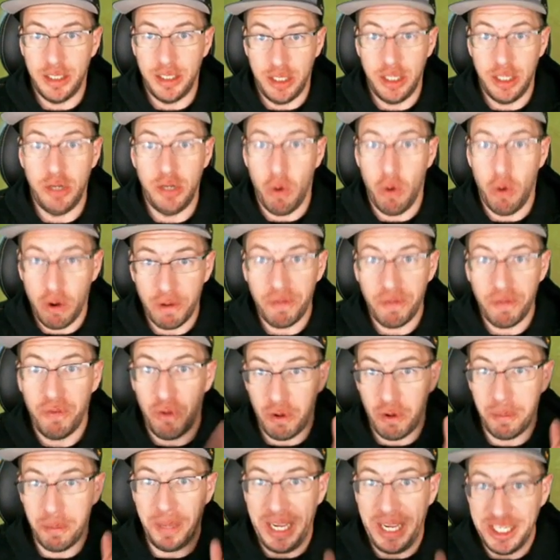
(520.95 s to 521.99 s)
your
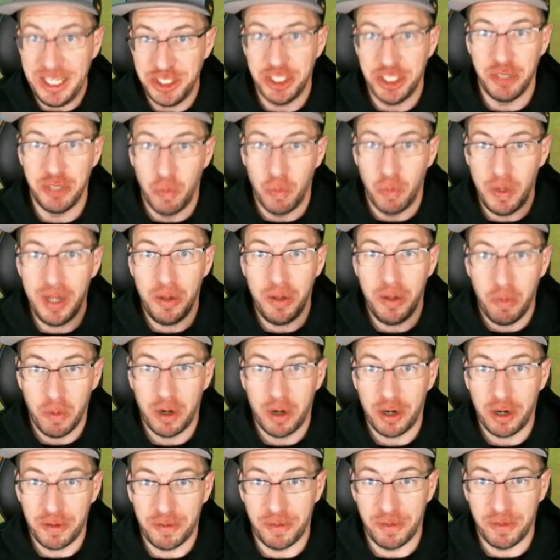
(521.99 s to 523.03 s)
formation will
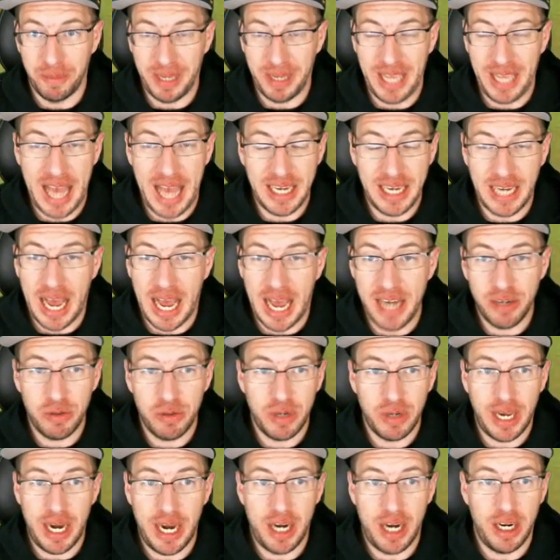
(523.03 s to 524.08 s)
work for me. I, I
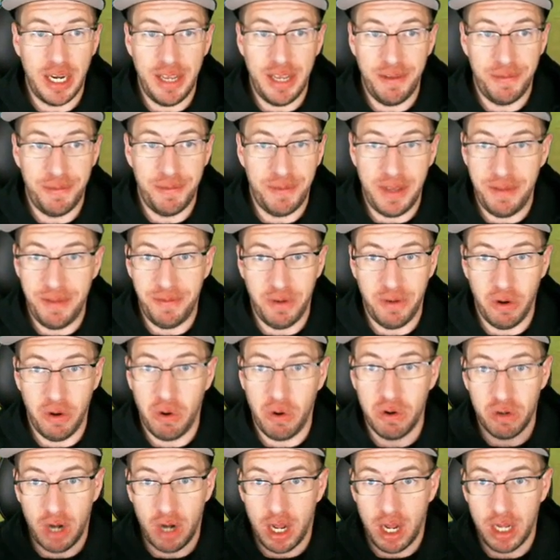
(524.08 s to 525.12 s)
don't care if, if
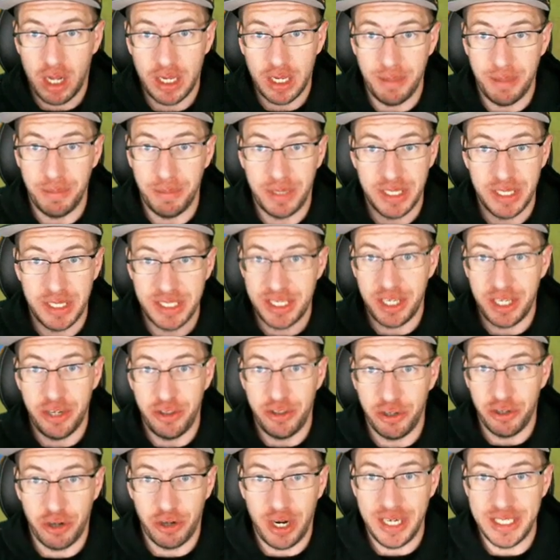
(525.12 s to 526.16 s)
you're rocking because they're
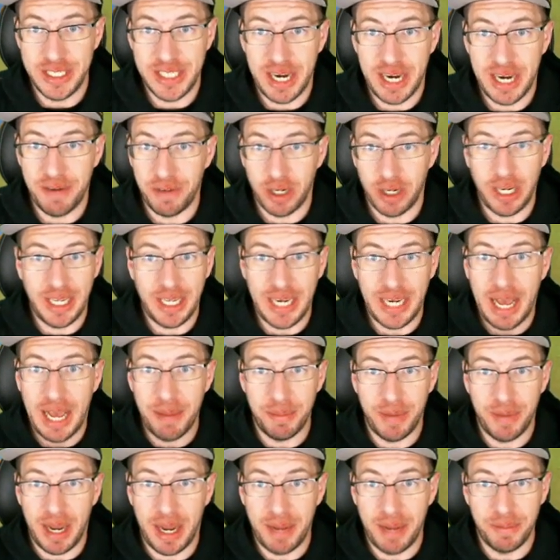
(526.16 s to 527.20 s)
the greatest ever and
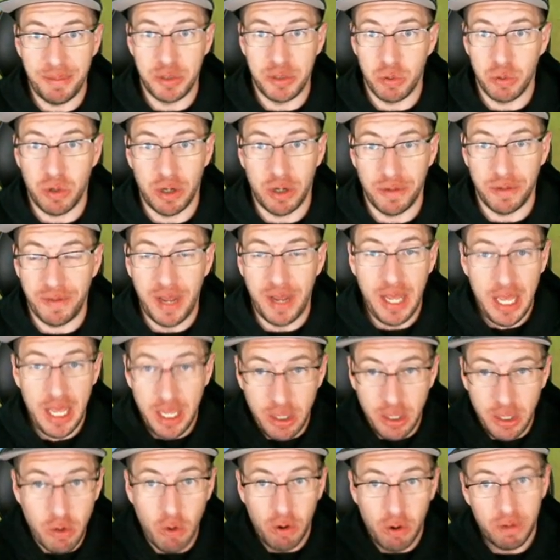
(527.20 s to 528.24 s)
I'm I'm dwarf.
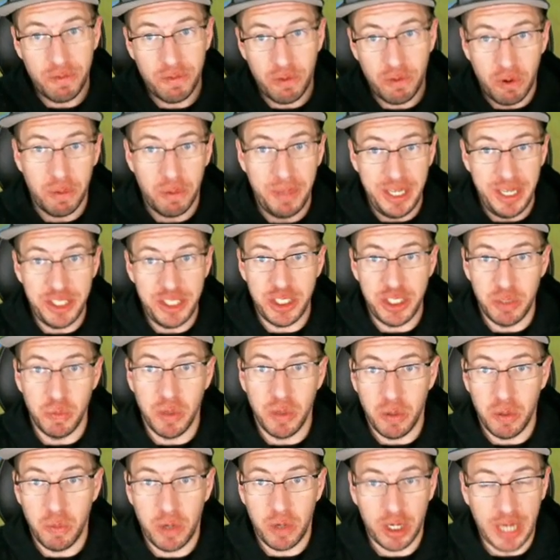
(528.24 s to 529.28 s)
Your formation
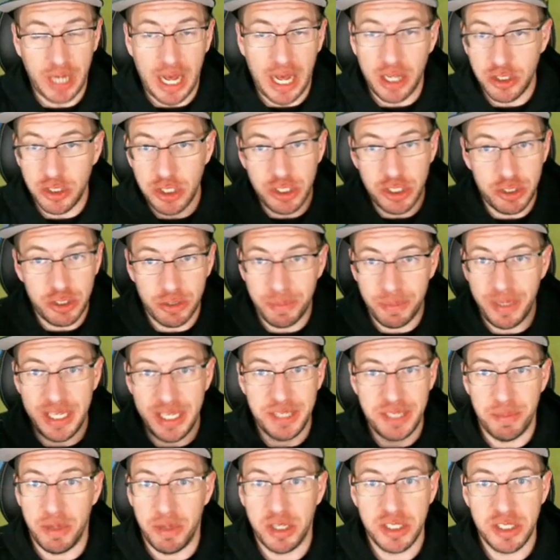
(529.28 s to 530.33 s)
will work. I'll just
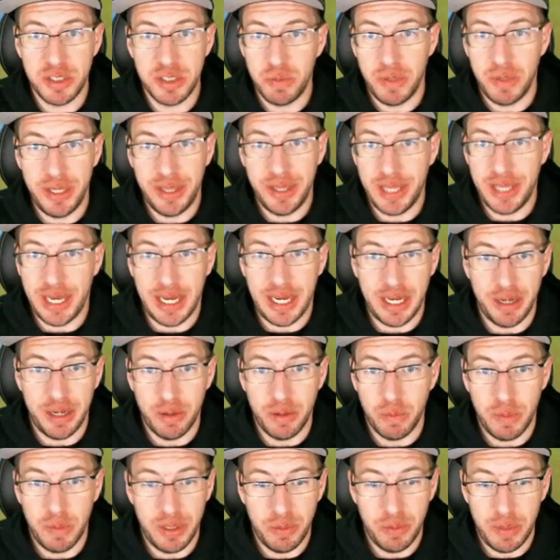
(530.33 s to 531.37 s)
replace monks with
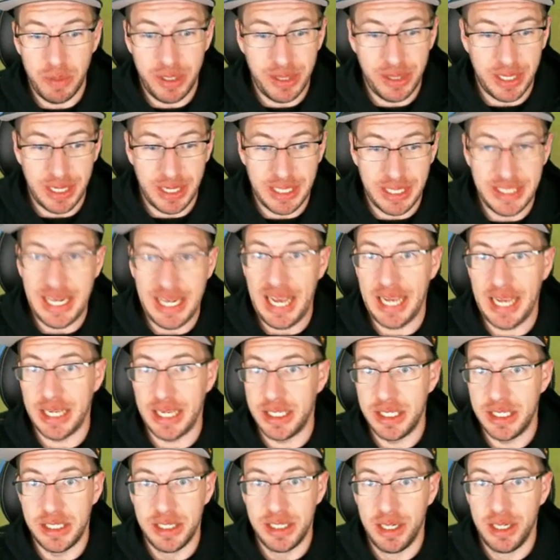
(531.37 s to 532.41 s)
uh with, with uh
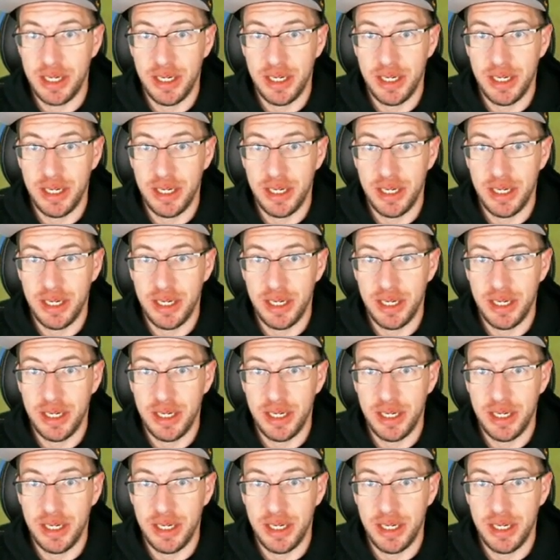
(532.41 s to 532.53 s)
tanks.